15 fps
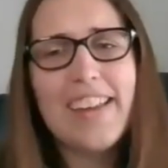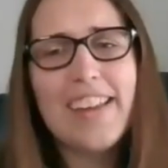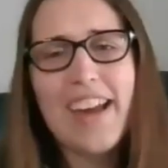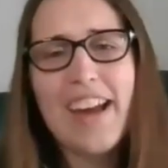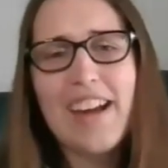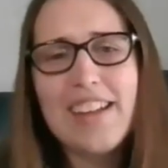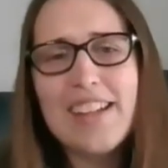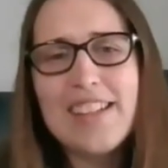
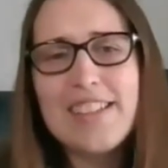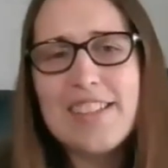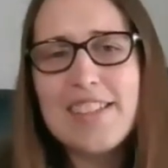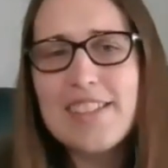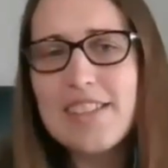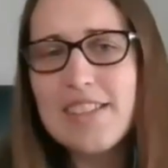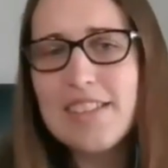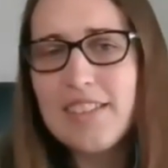Yeah,
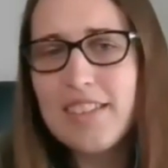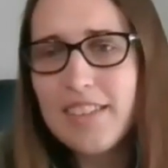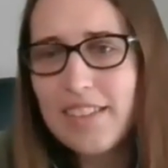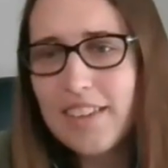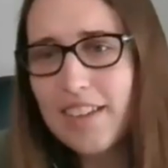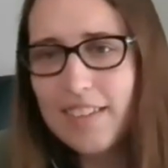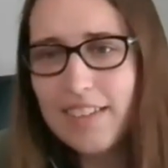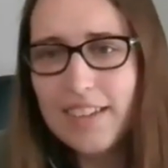it's
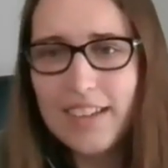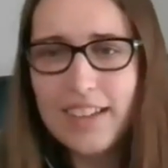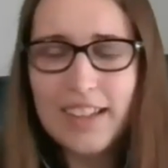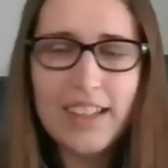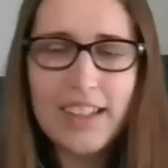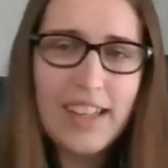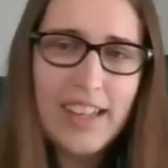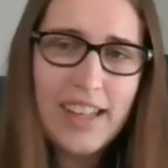
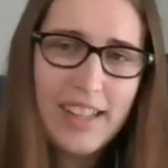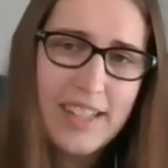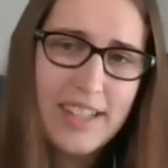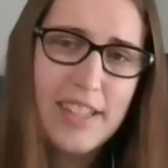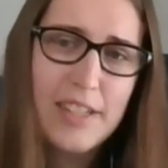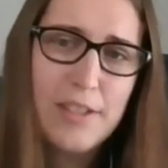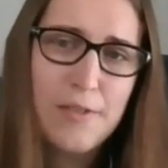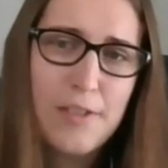
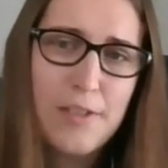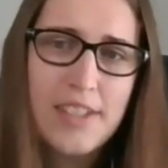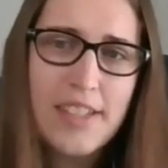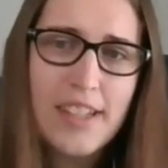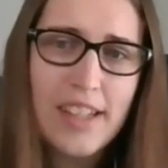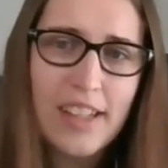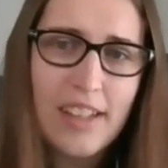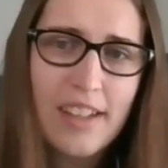
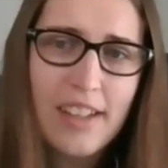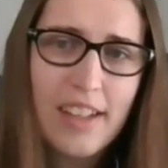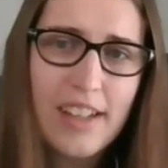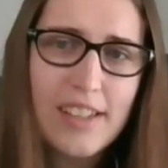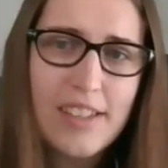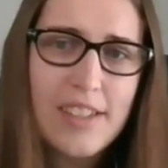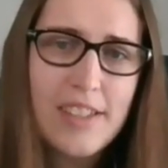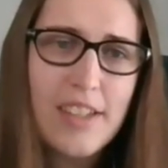interesting.
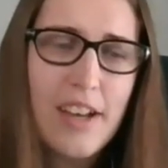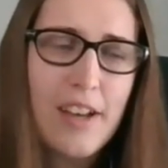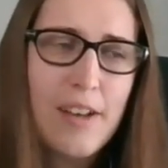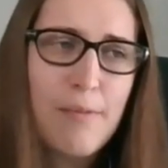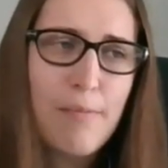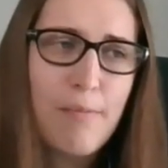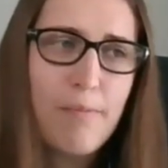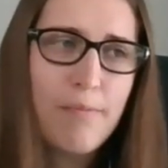It's
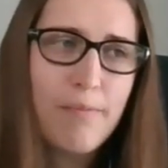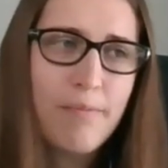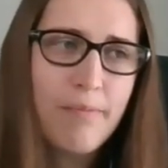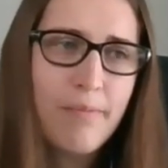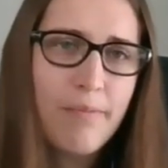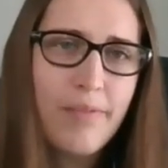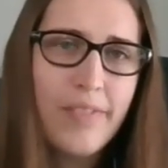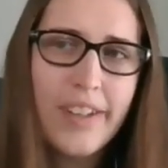
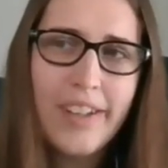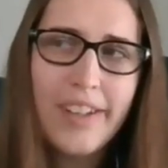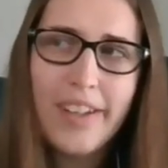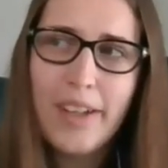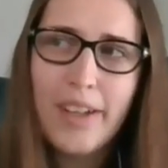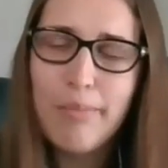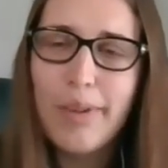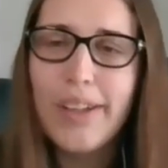
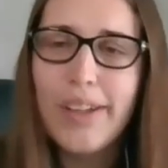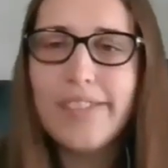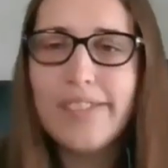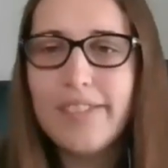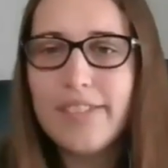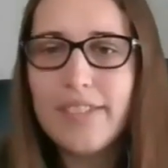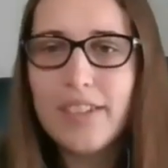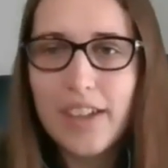
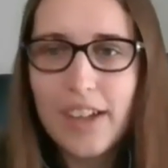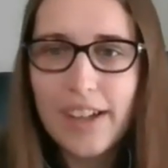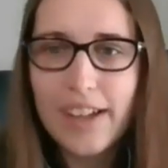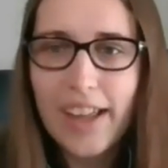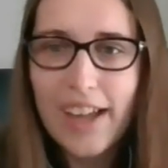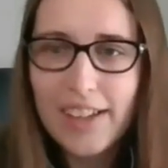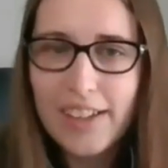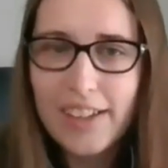but
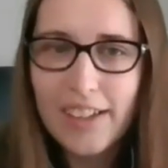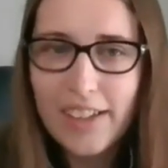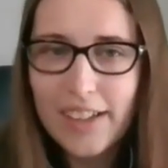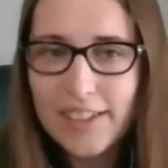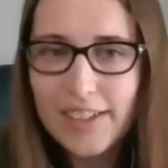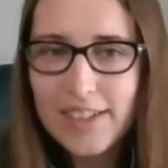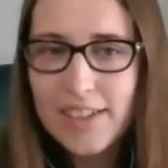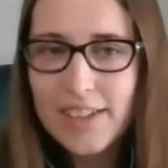again,
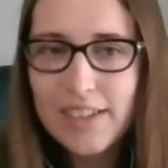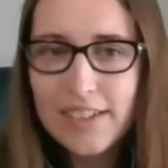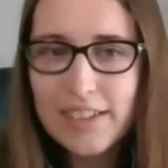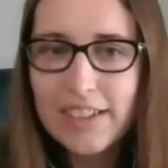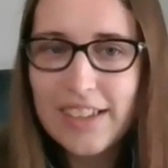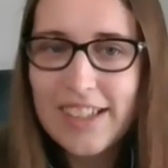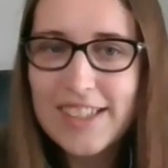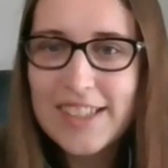it's
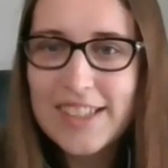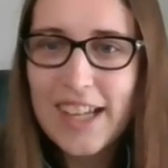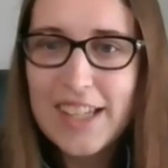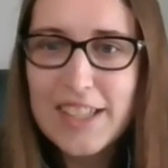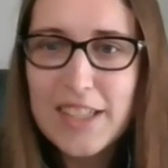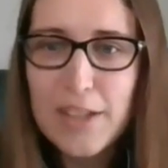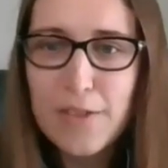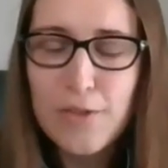
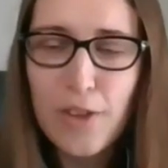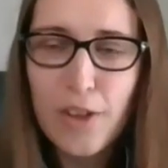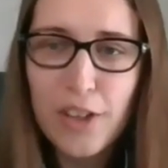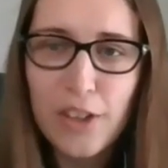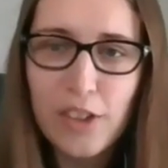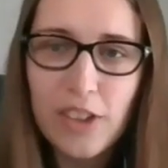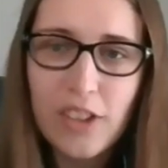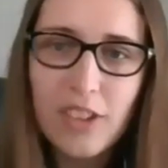not as if
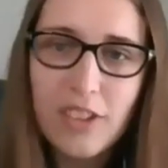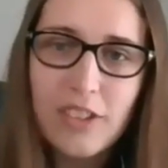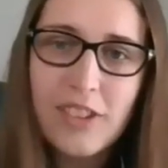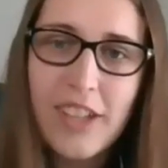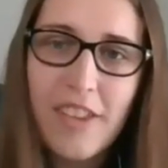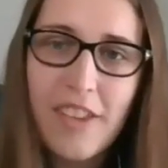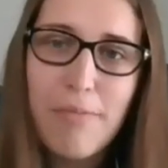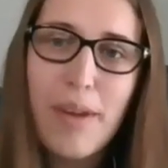on her
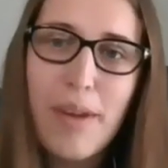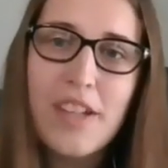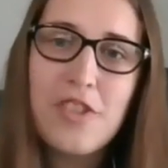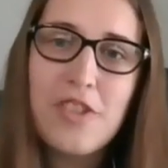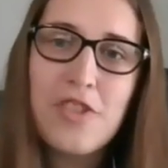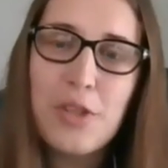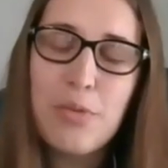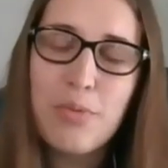deathbed
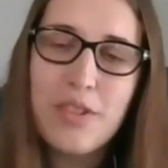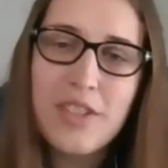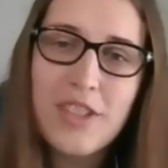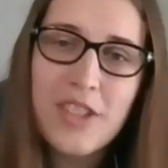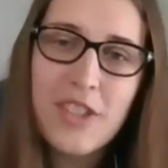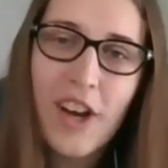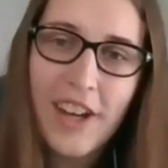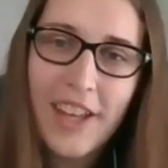she was
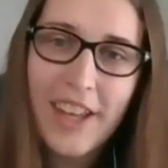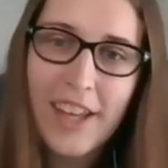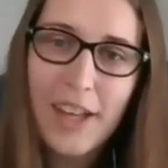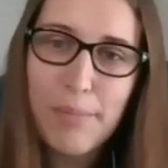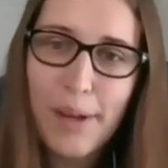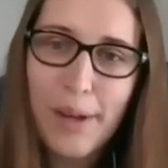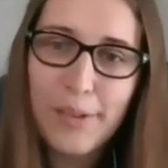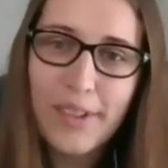talking
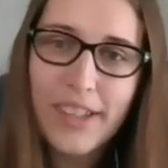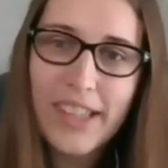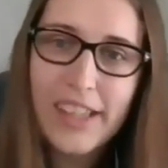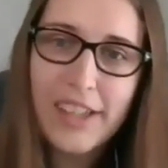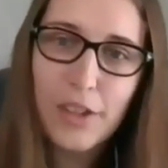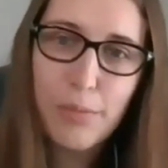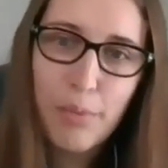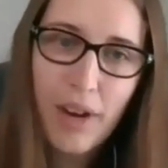about
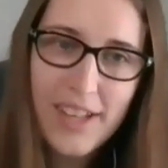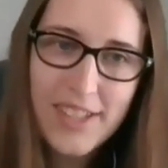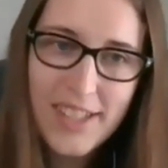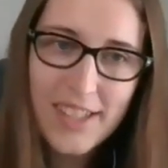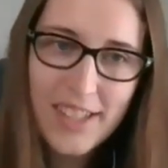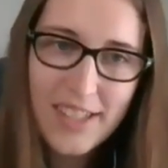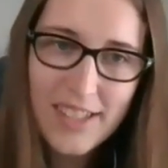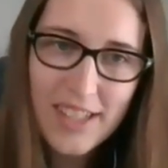legal
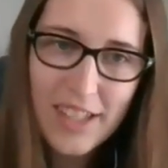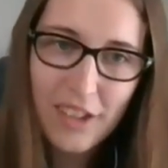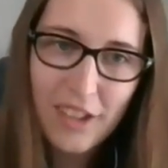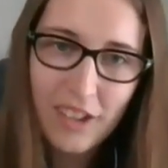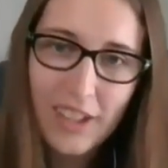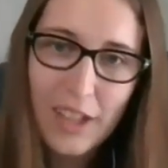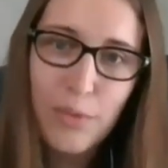precedent either.